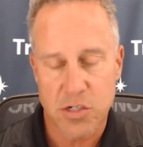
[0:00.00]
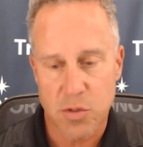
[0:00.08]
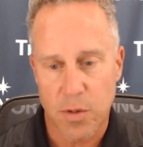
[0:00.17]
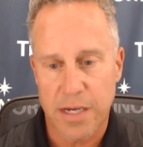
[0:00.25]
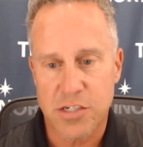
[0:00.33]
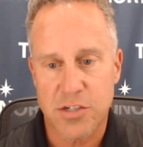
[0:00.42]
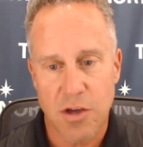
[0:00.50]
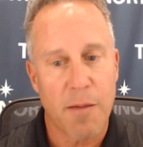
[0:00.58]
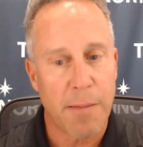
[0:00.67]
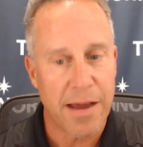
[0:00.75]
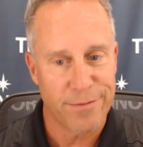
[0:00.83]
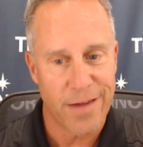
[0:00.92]
So I saw
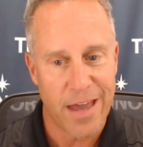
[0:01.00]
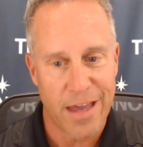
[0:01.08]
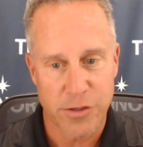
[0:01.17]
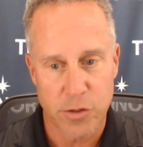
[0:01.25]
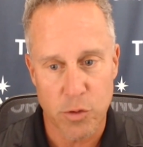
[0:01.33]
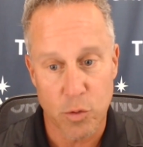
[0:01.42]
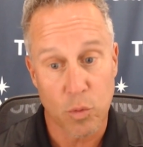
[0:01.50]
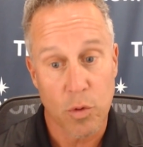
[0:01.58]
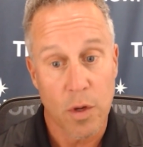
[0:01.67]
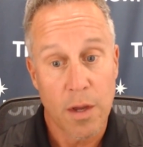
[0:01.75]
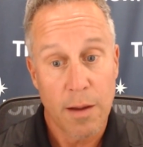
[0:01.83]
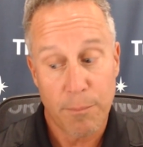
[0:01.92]
my value
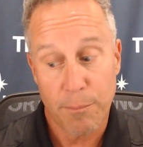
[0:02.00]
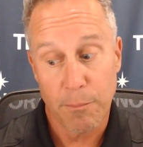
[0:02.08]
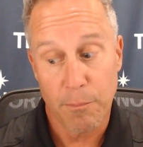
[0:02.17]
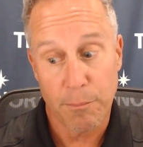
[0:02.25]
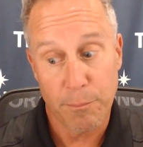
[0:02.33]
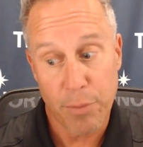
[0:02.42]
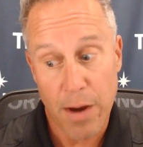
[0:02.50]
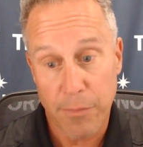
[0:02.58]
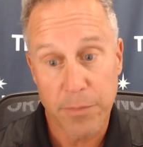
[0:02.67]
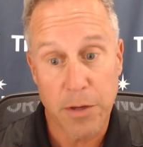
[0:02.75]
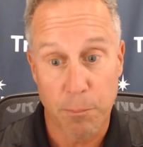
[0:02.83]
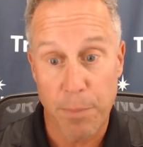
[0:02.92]

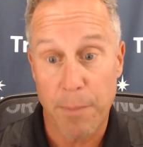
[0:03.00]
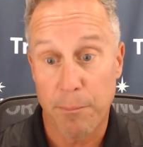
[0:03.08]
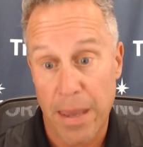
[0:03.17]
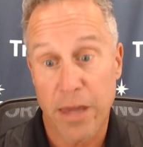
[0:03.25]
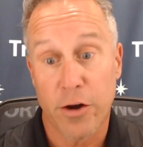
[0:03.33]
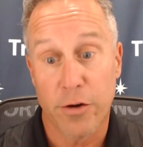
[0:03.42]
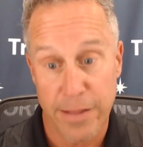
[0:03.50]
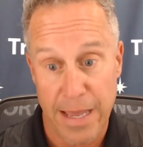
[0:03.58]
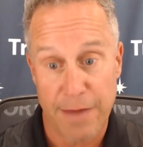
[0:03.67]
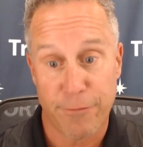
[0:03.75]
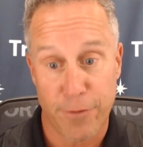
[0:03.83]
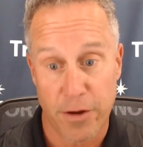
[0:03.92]
probably b- better in
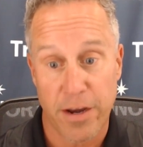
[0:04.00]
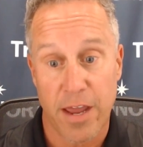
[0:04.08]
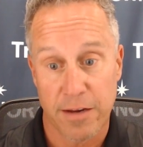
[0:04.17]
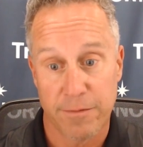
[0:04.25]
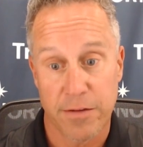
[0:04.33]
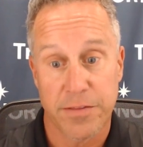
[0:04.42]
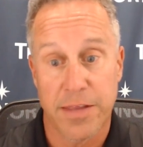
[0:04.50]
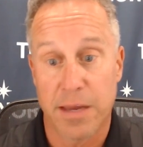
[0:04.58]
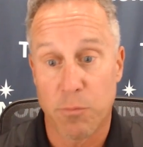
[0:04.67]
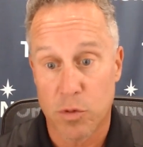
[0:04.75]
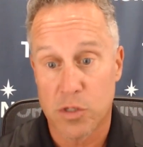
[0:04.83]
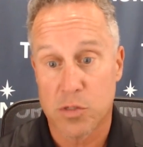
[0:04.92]
that front end of it
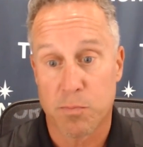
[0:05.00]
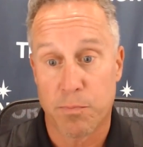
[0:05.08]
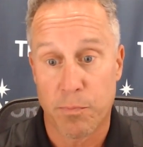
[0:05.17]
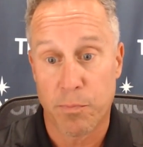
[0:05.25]
than was